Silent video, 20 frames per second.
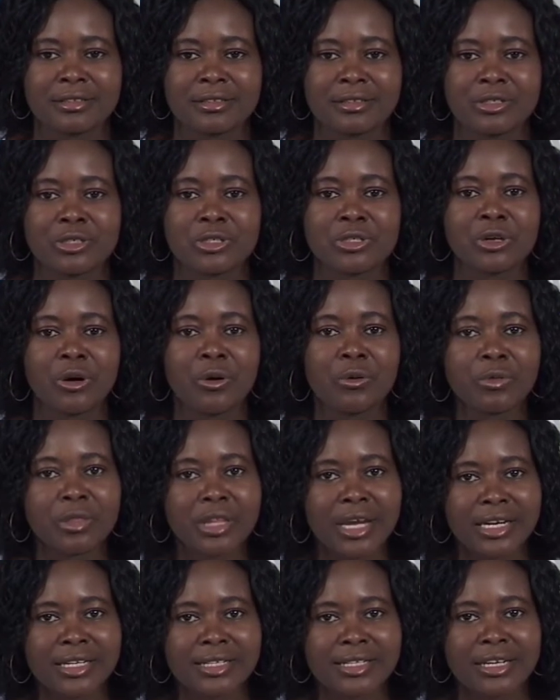show
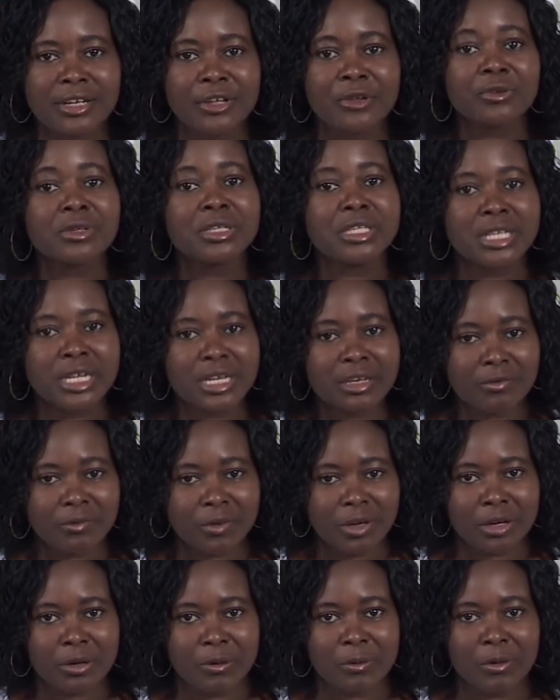that you did
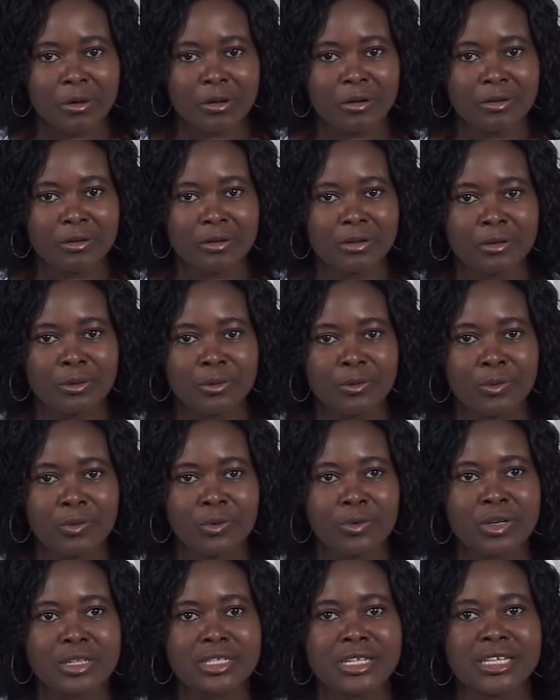very well. Do
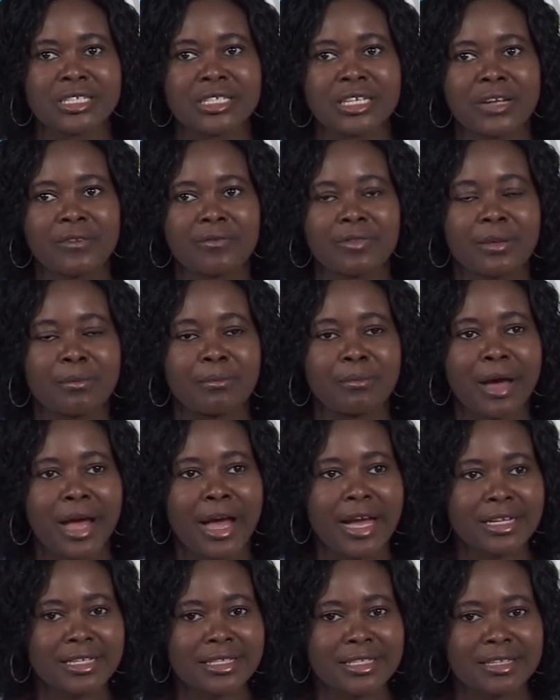not just give the
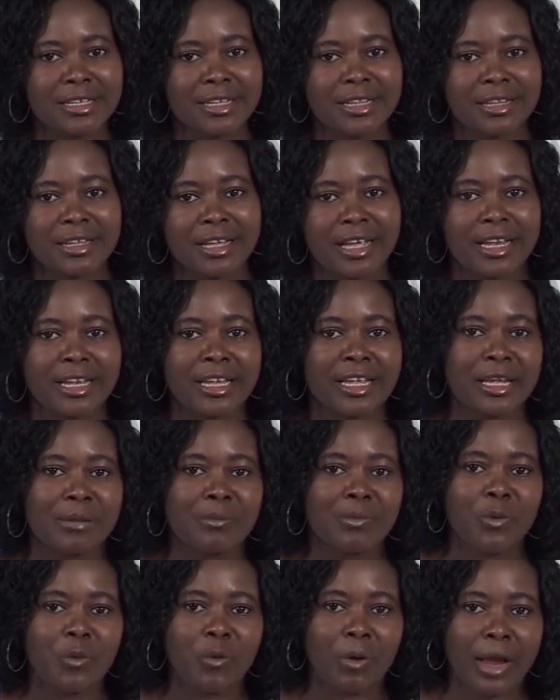marks and
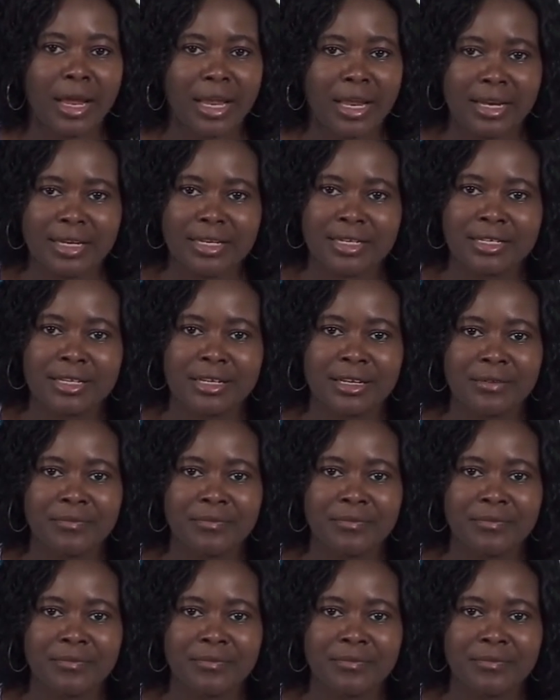keep quiet.